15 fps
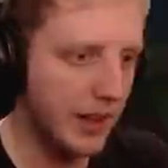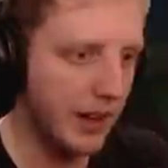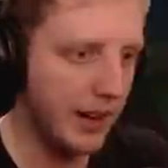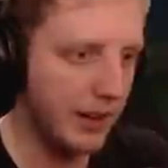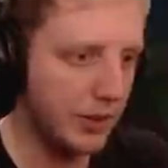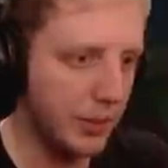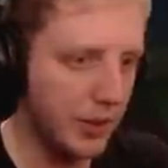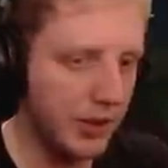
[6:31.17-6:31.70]

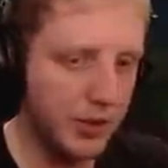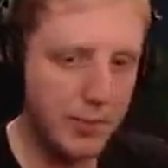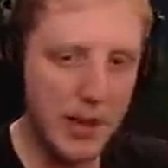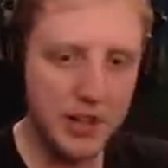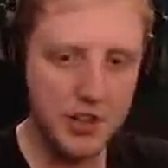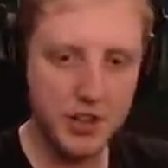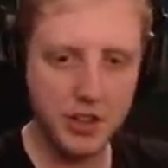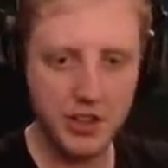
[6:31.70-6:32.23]
Alright, so we've got
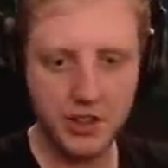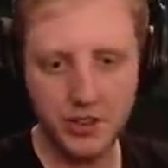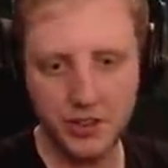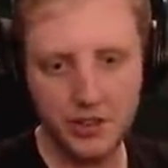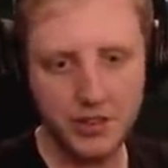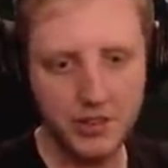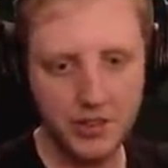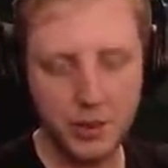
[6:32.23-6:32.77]
spare
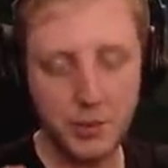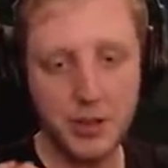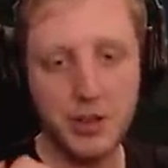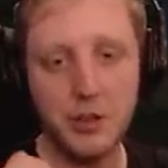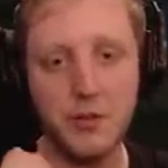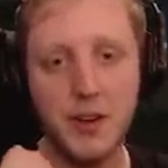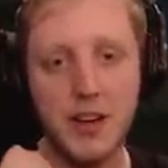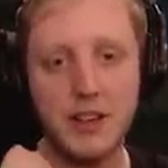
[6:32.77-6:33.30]
shelters. So we
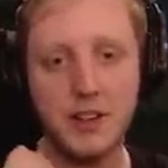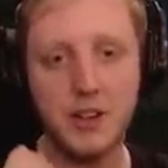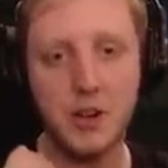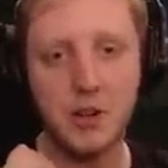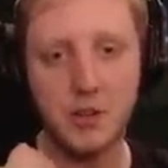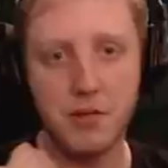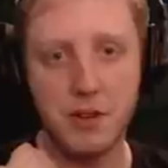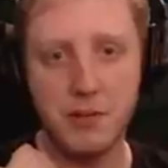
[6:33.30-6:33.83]
do find the
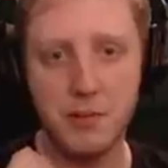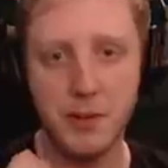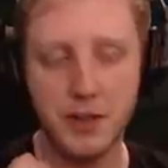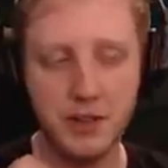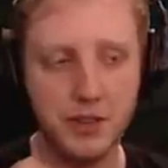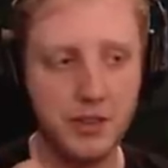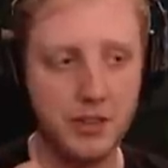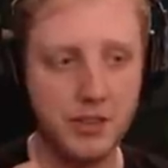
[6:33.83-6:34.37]
coral reef, we
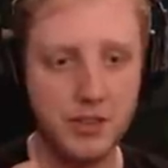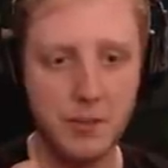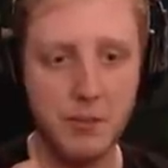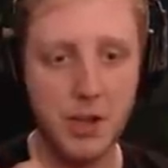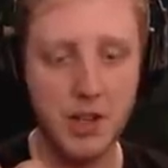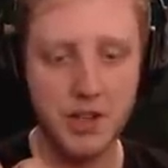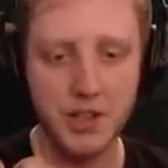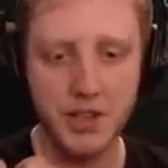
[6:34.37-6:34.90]
can just
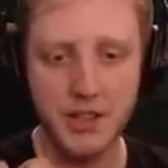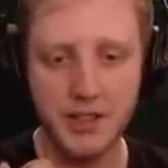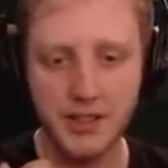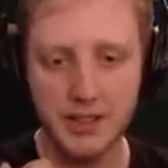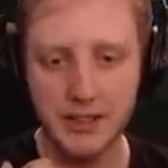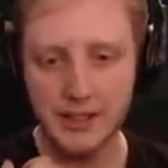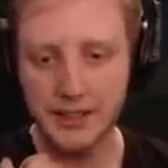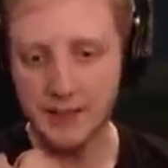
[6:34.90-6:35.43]
demolish it.
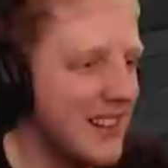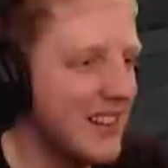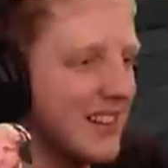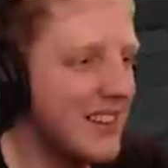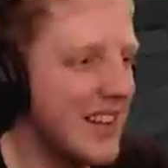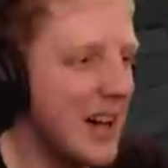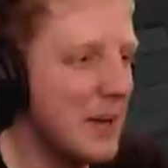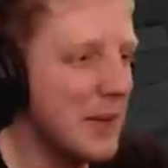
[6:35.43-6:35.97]

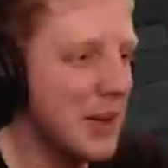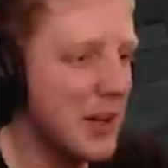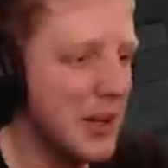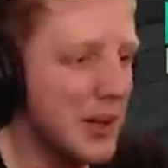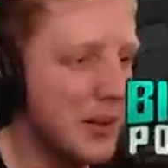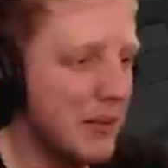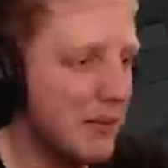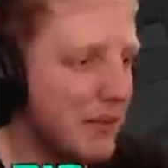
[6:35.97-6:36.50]
Time to
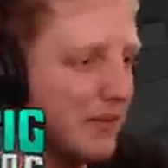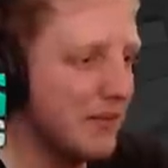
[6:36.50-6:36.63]
go.